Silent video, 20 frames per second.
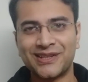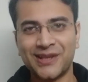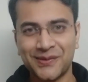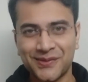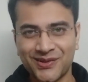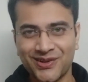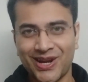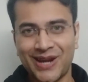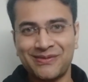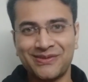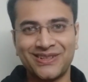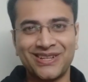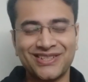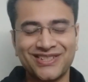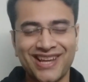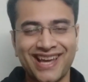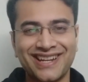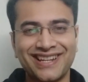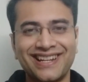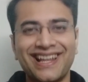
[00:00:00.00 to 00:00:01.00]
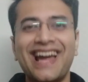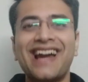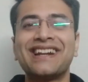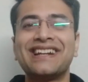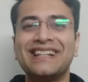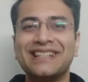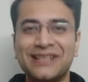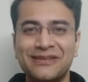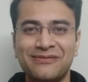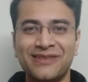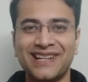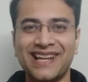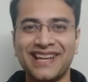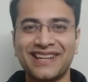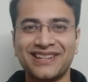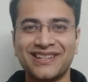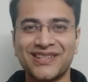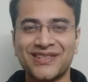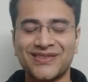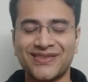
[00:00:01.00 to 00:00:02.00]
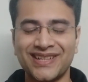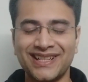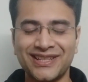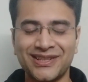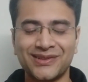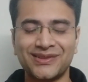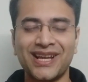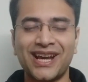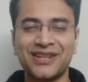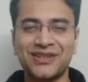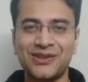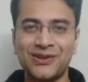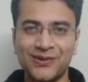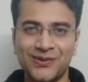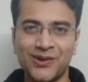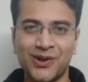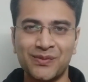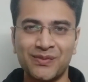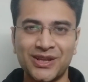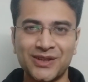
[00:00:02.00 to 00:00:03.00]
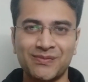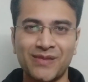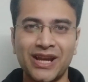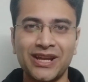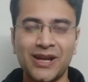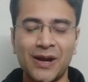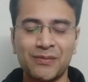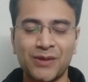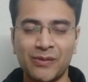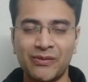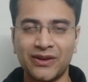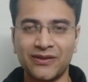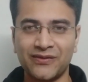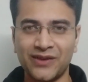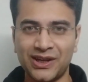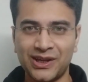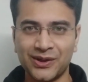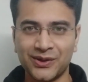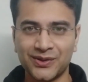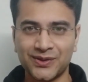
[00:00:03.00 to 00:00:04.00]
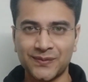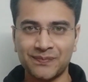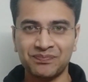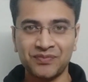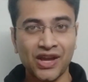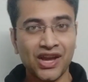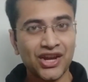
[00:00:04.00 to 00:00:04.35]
Subscribe to the channel and hit the bell icon as well so that you don't miss my upcoming videos.